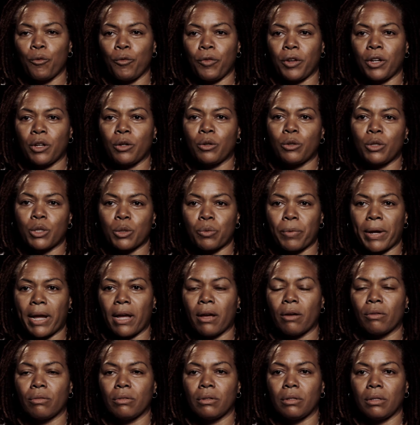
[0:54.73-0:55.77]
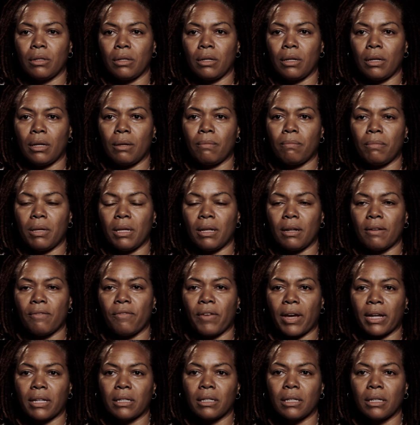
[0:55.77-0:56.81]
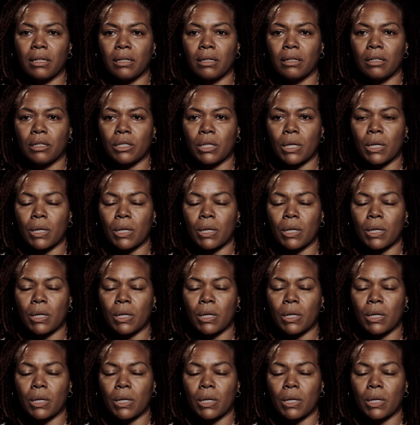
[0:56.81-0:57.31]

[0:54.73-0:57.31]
fears around him being infected.